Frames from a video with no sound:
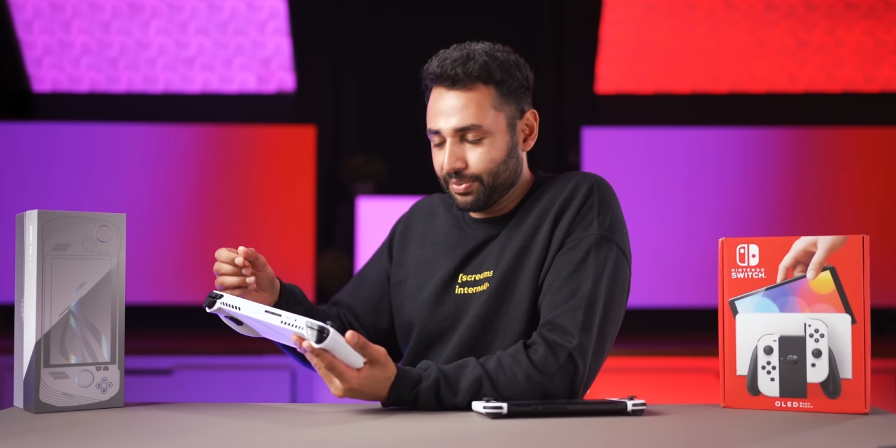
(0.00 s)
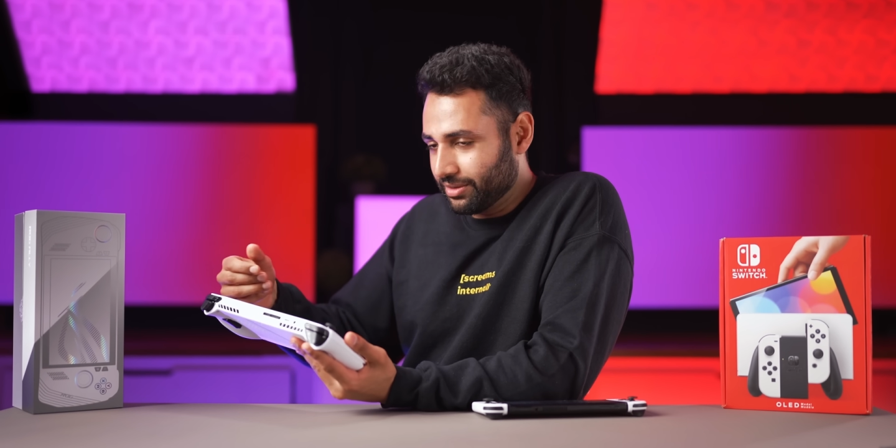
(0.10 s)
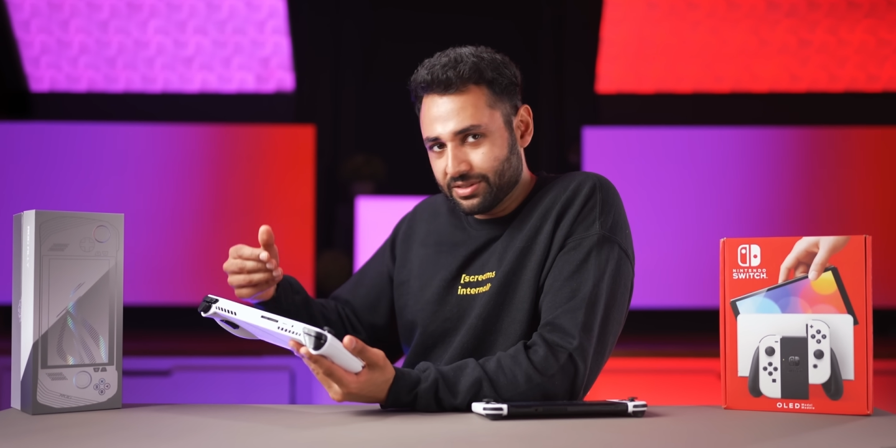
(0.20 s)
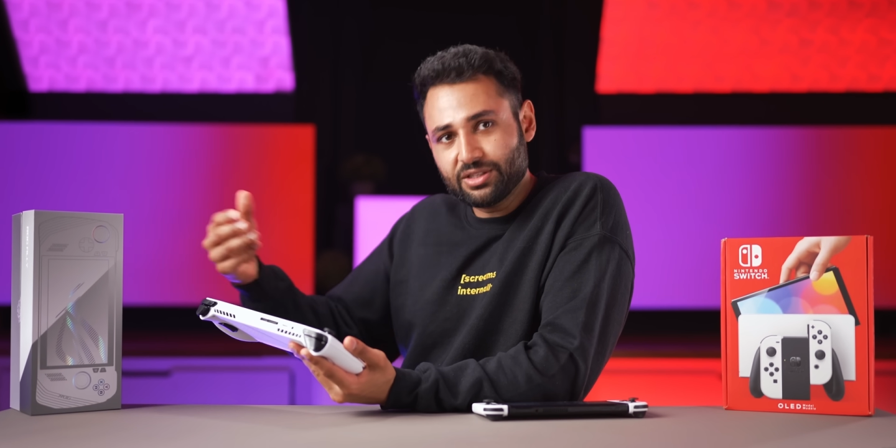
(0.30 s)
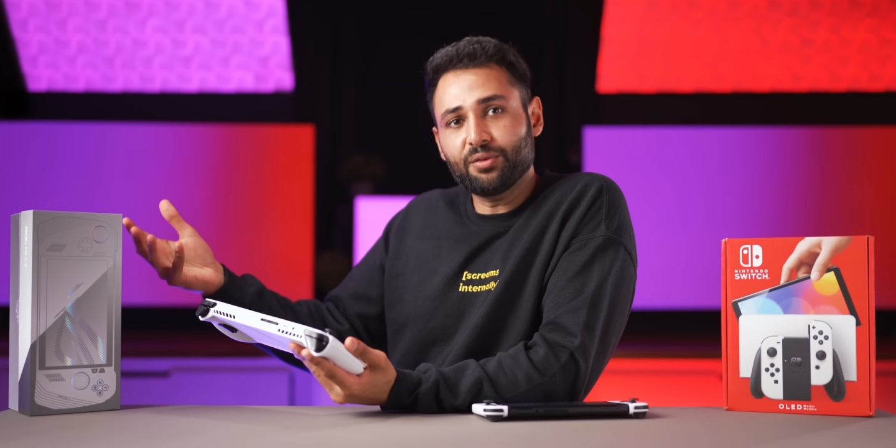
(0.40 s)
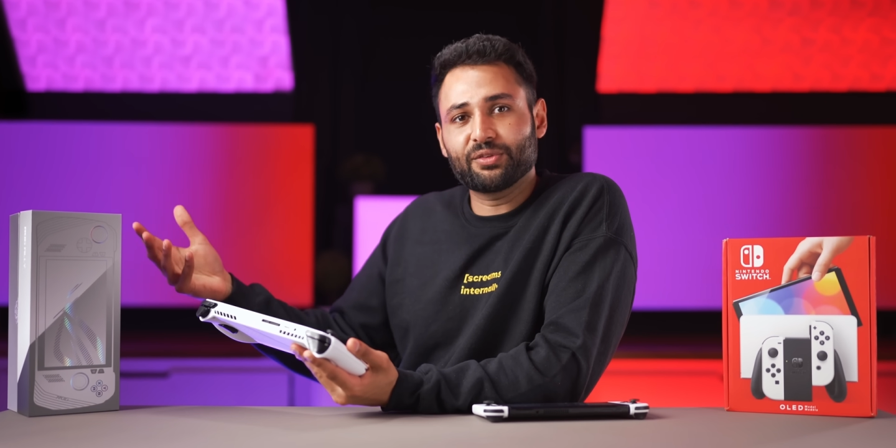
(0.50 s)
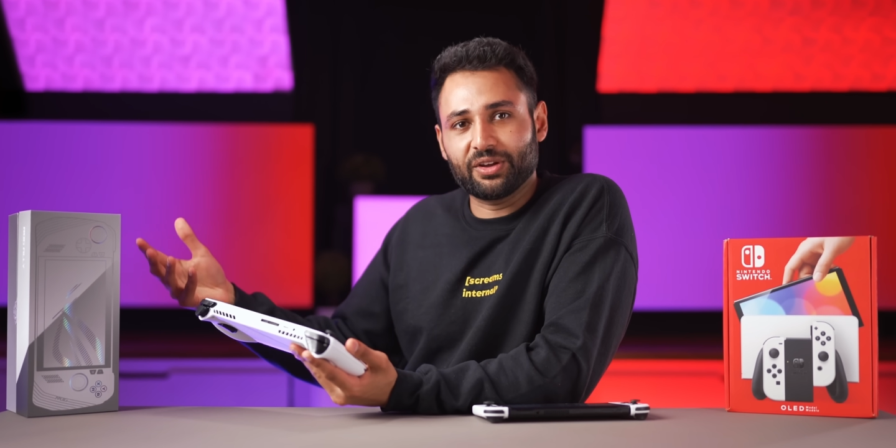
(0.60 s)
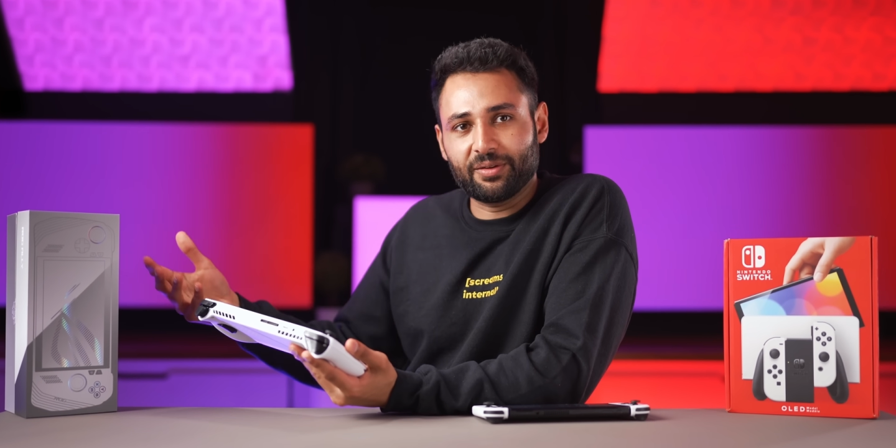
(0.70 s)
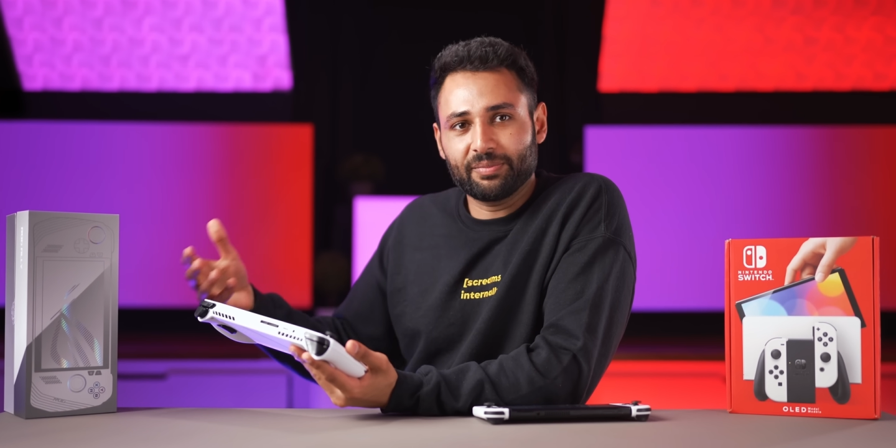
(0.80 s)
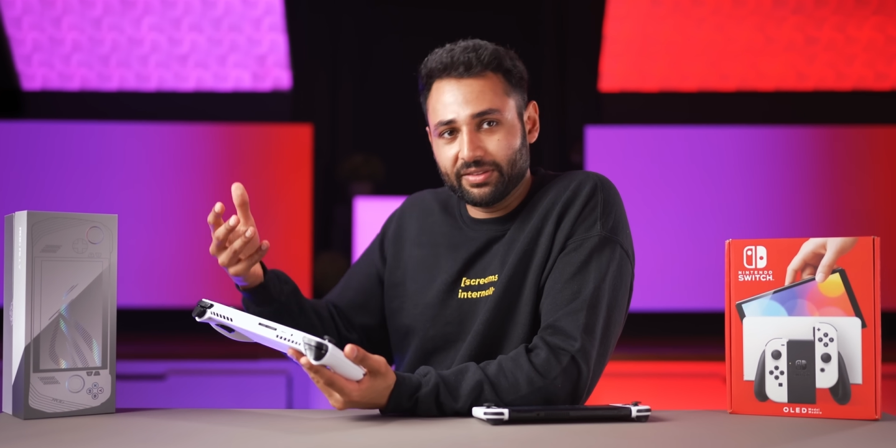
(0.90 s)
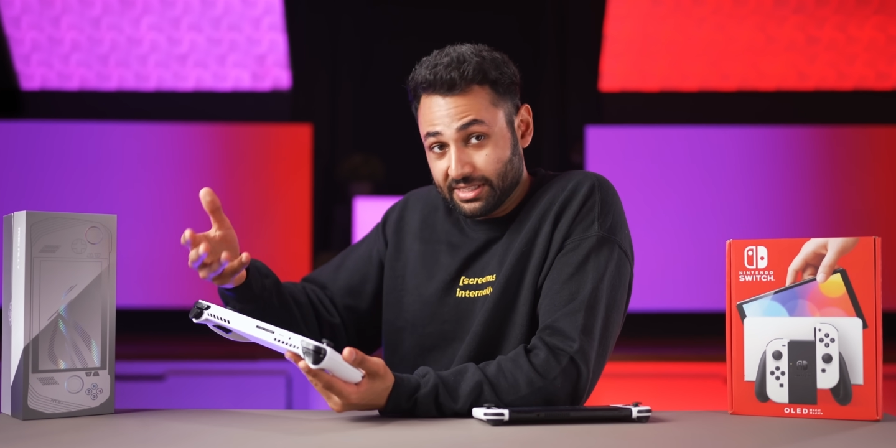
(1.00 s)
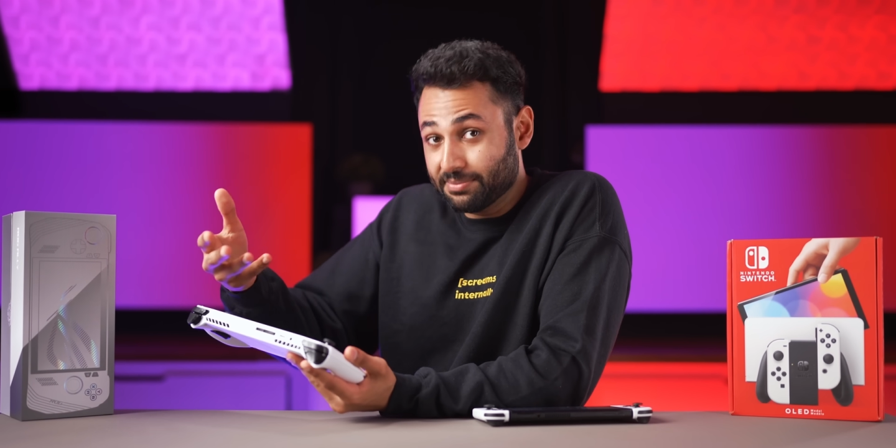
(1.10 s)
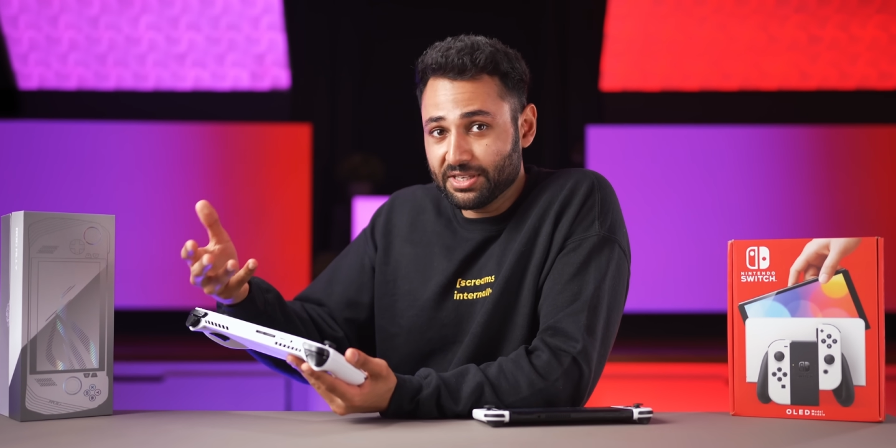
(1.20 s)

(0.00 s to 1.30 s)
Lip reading: but softer at the same